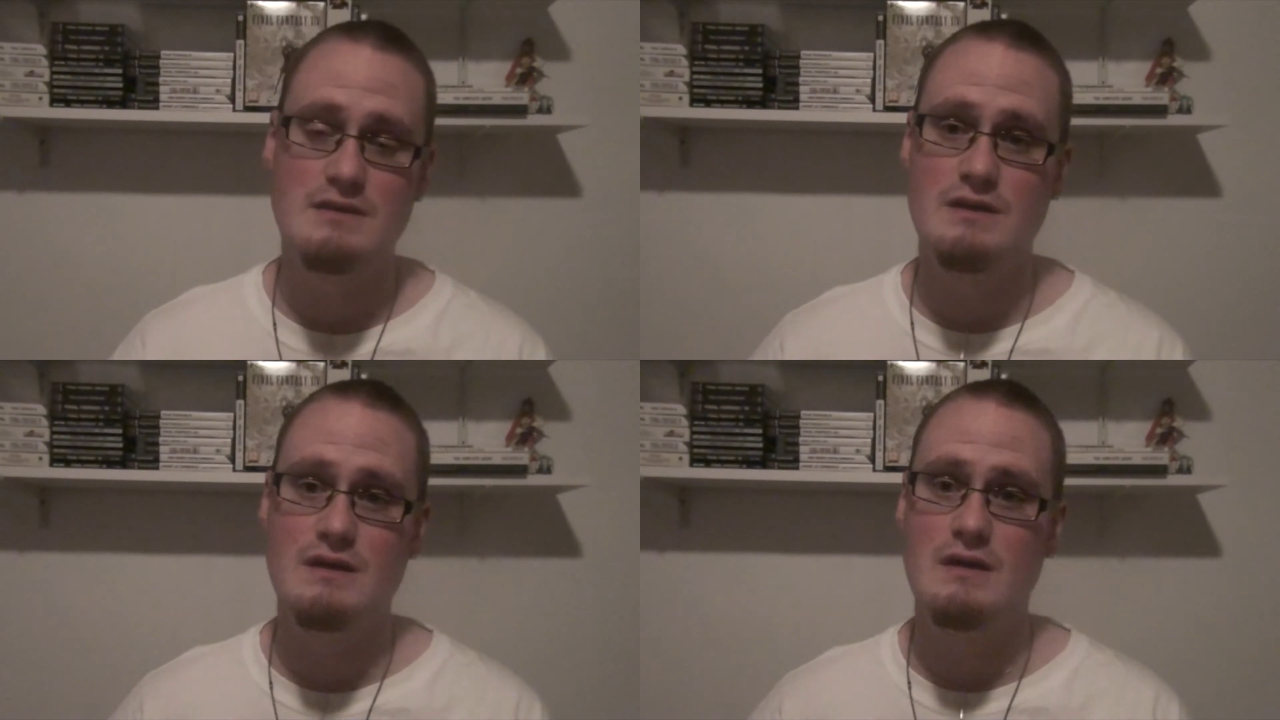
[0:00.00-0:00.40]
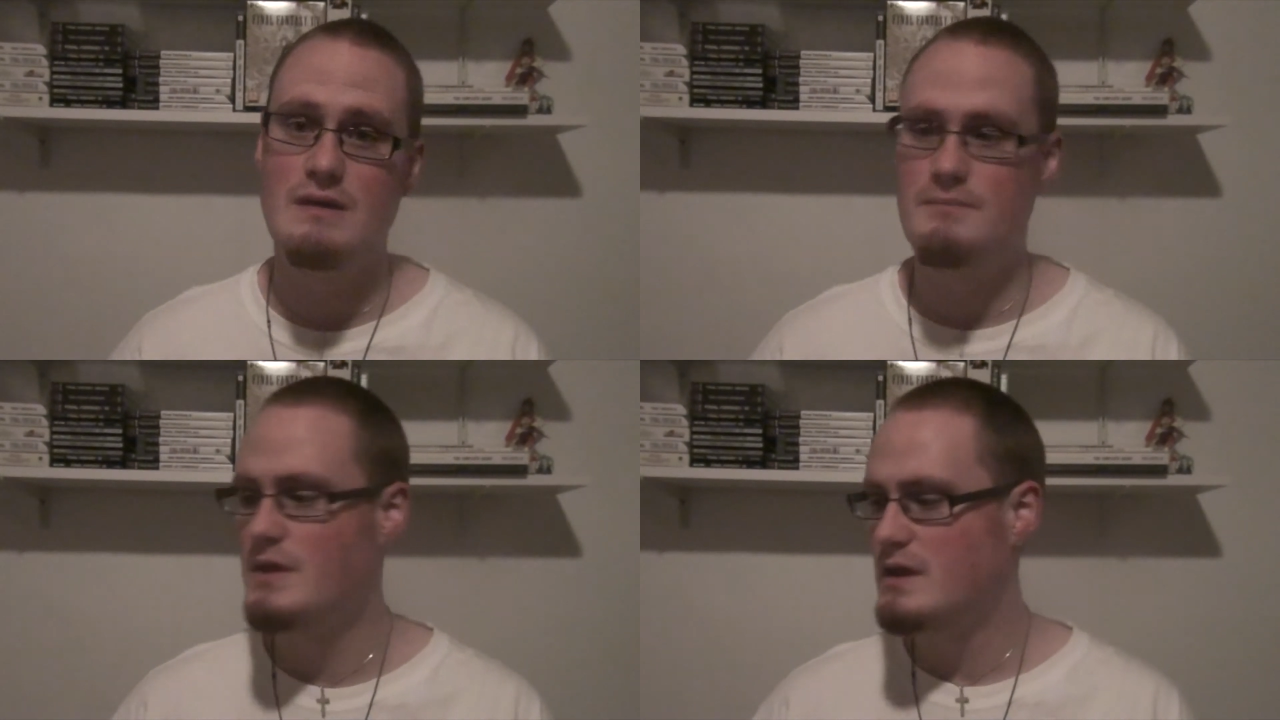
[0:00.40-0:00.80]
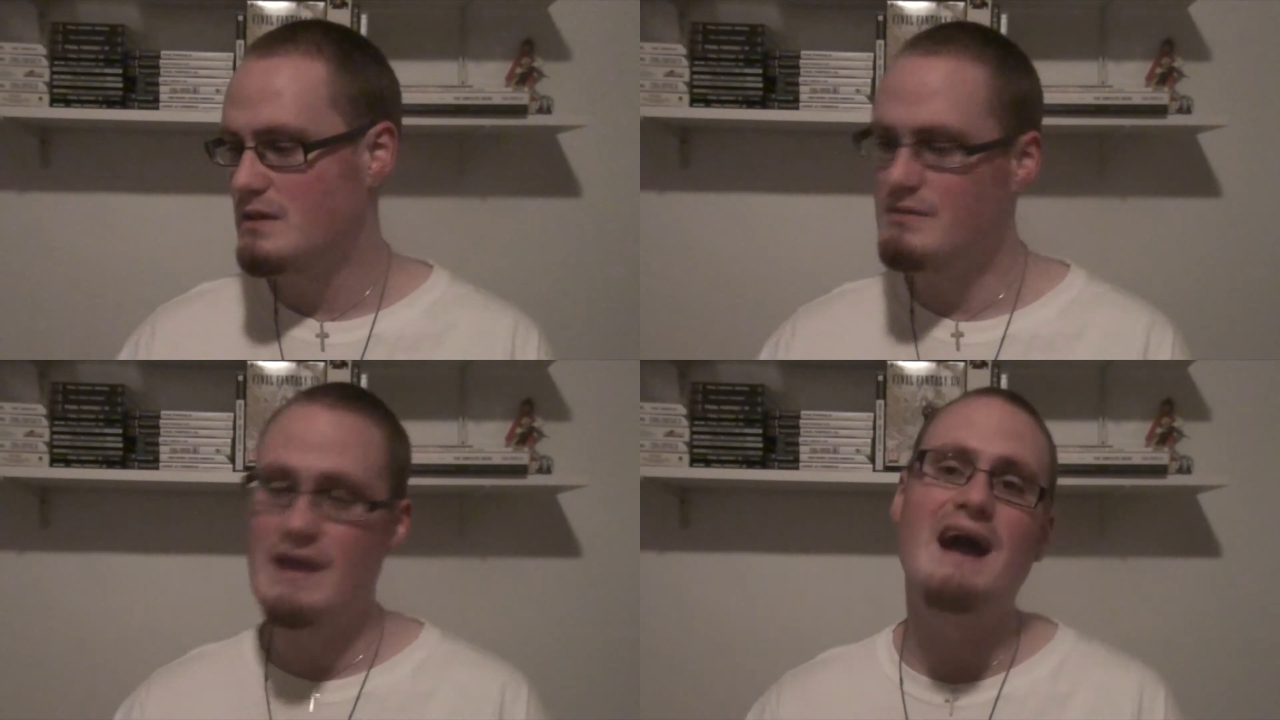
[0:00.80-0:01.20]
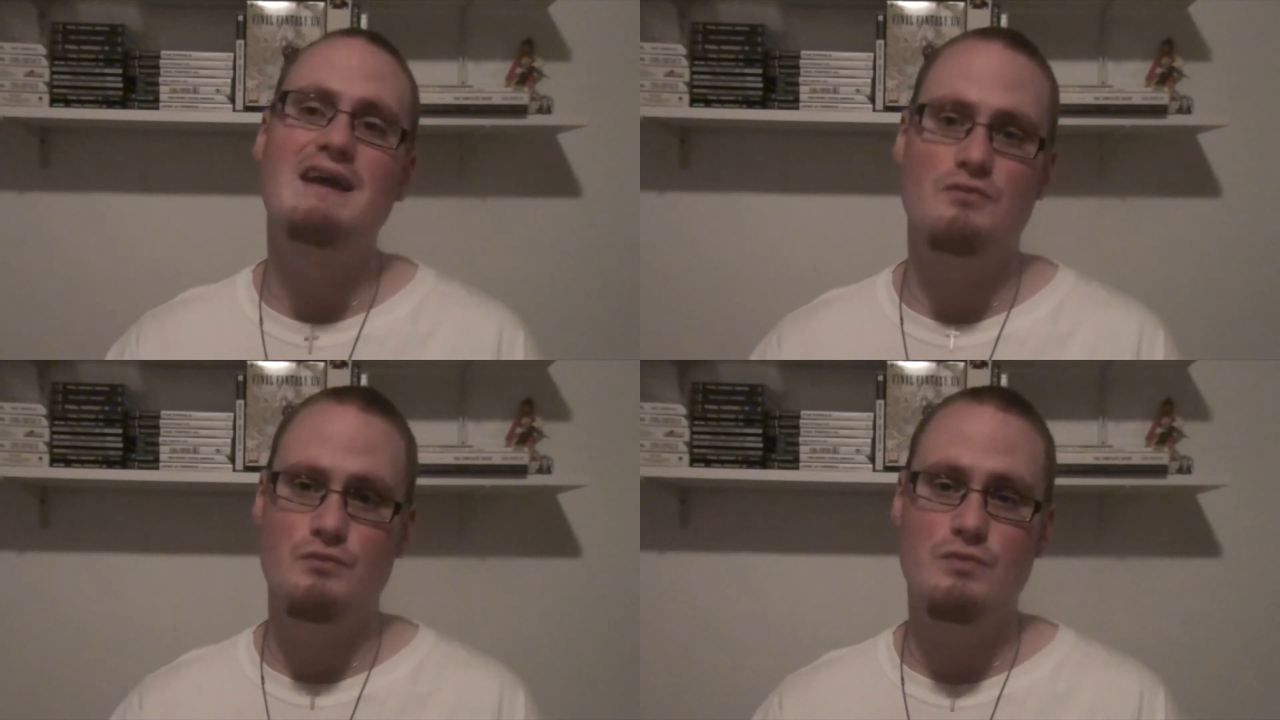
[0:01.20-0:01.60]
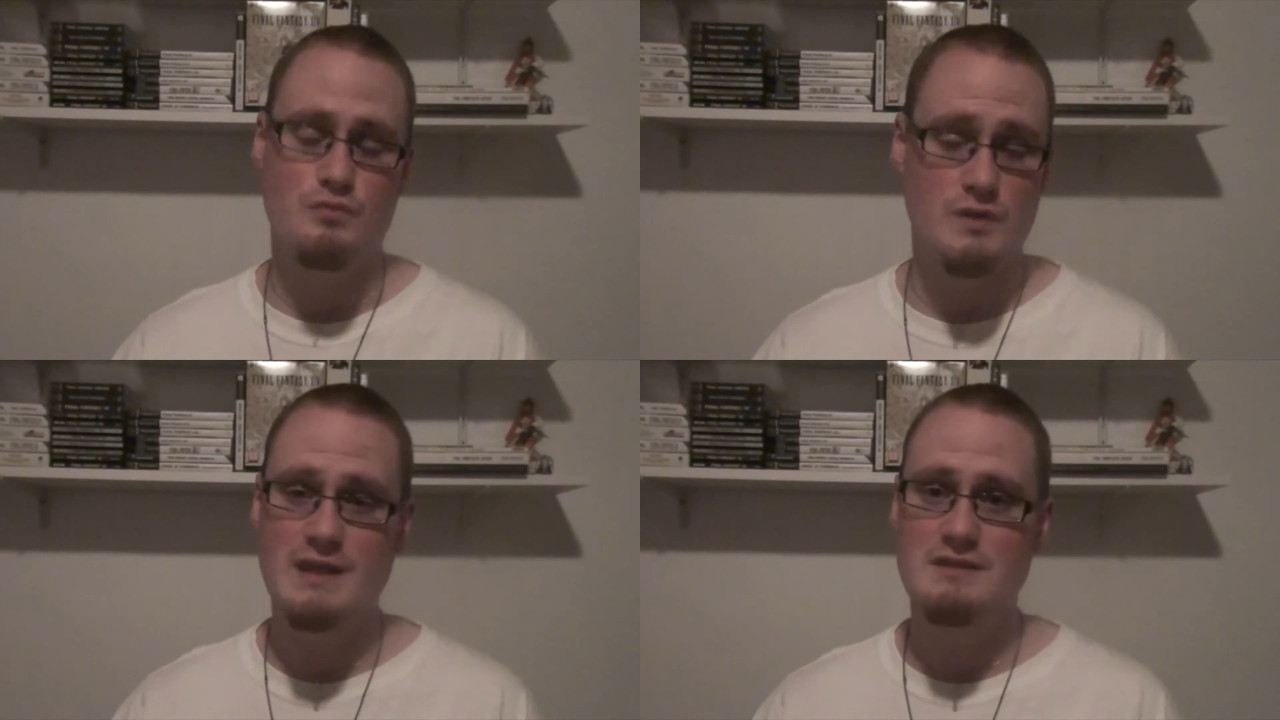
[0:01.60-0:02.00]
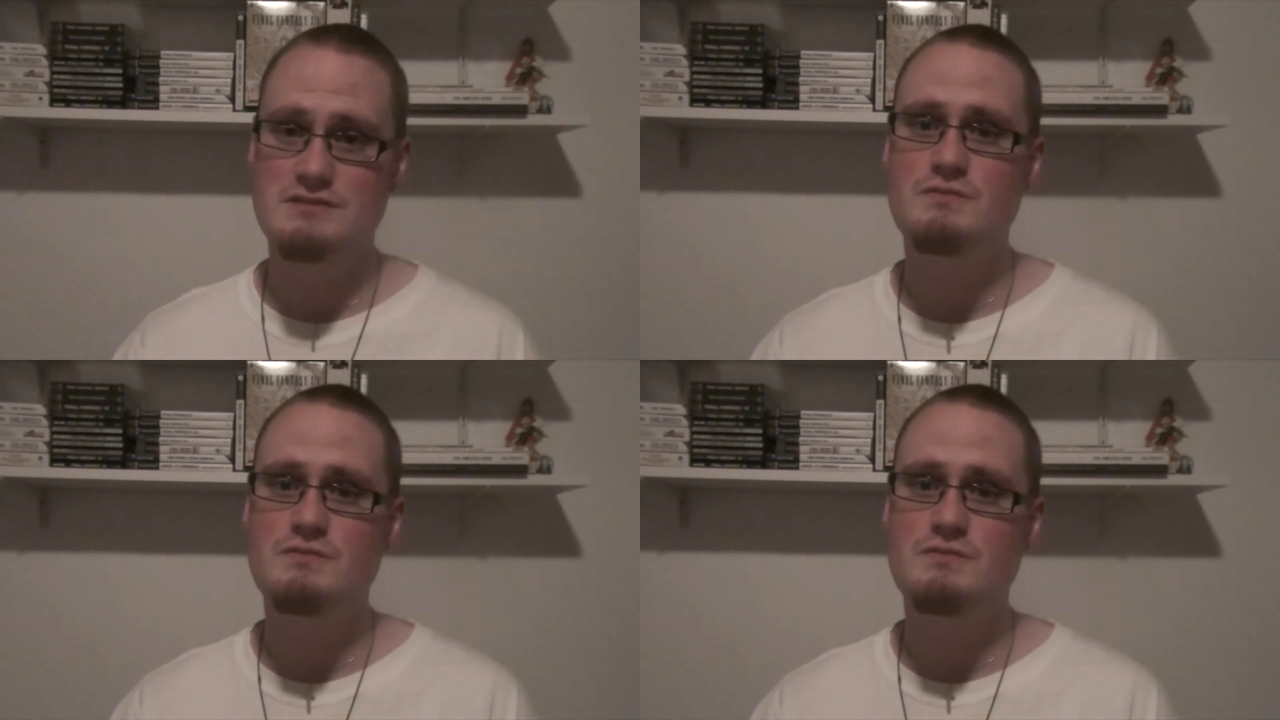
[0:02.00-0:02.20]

that kind of reality,